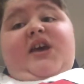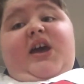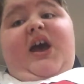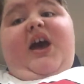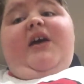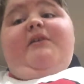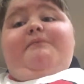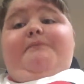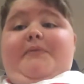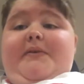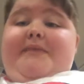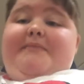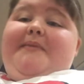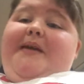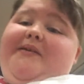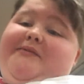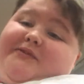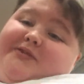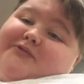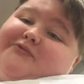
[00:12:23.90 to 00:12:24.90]
a happy
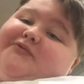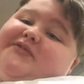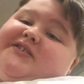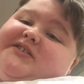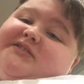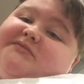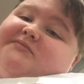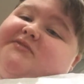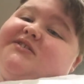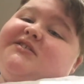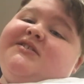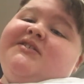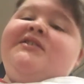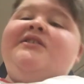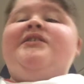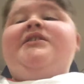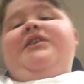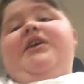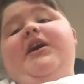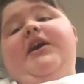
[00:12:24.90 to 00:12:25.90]
Merry Christmas
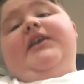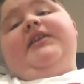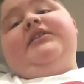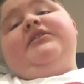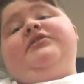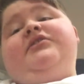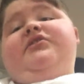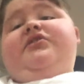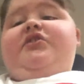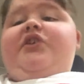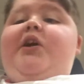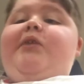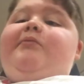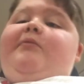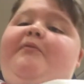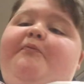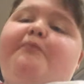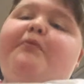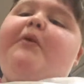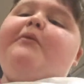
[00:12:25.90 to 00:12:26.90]
and the time
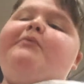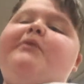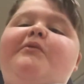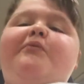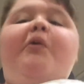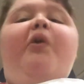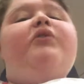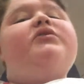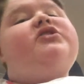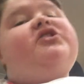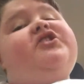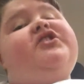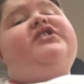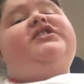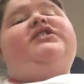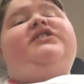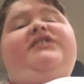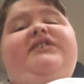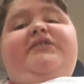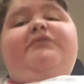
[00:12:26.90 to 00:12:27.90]
you probably watch
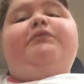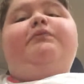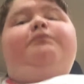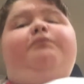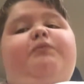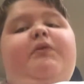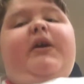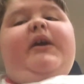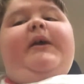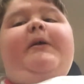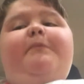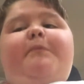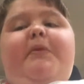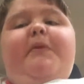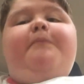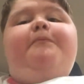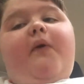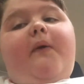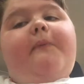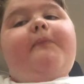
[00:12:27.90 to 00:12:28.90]
this is uh, it'll be
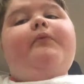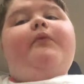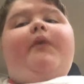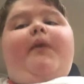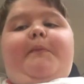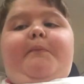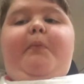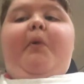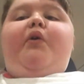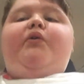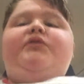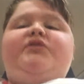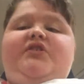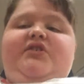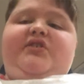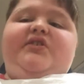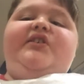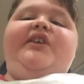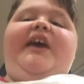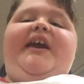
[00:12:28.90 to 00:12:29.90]
probably
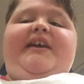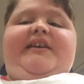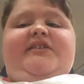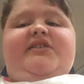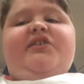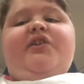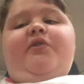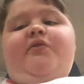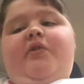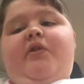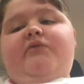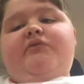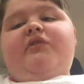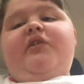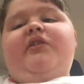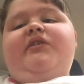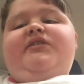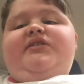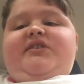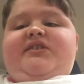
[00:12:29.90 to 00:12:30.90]
Boxing Day. So I would
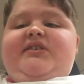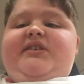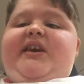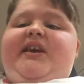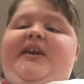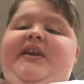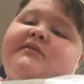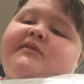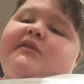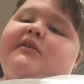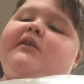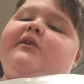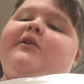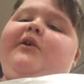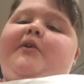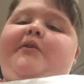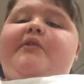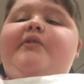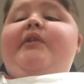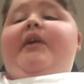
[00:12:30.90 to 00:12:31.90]
like to say, I uh,
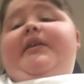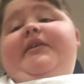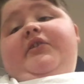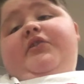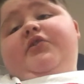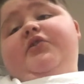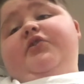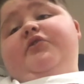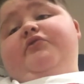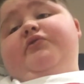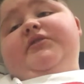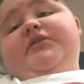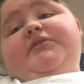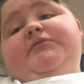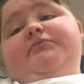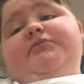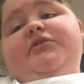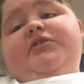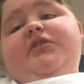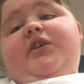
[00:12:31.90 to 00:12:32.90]
hope you had a good
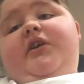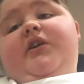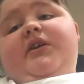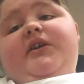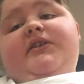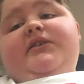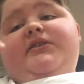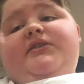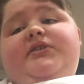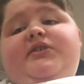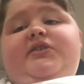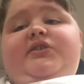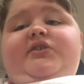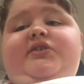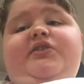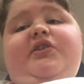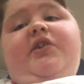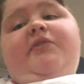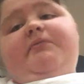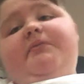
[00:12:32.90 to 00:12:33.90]
Christmas, guys, because the
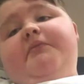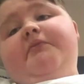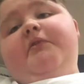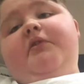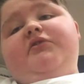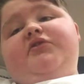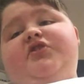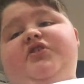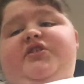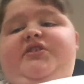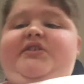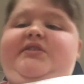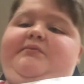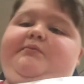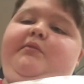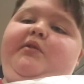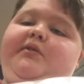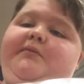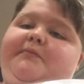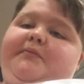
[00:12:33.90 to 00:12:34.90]
time you watch this, it
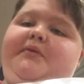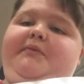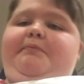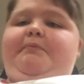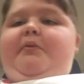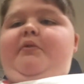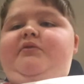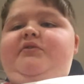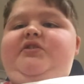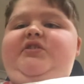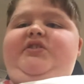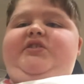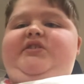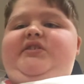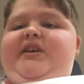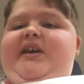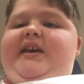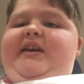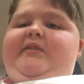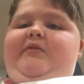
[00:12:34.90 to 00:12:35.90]
might be Boxing
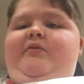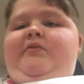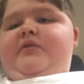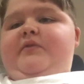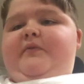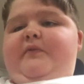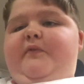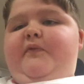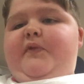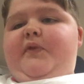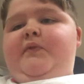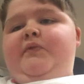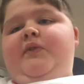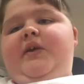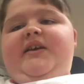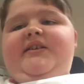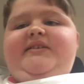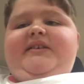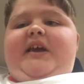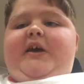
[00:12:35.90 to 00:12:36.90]
Day or a few
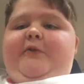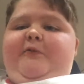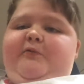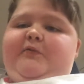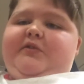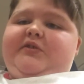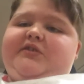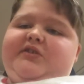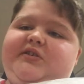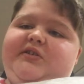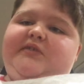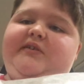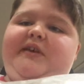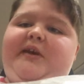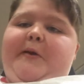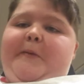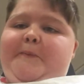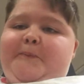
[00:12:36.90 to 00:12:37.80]
days after. So yeah,